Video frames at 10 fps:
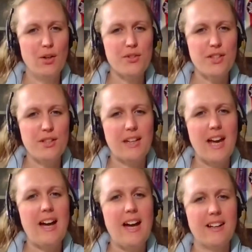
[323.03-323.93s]
so you
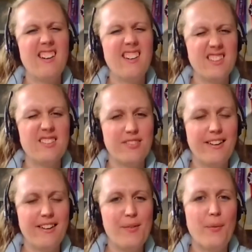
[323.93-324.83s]
get kind of
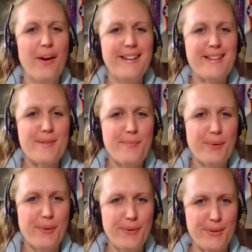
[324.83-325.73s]
like why it's
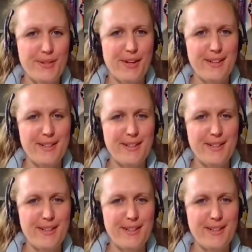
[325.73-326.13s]
important to us as riders.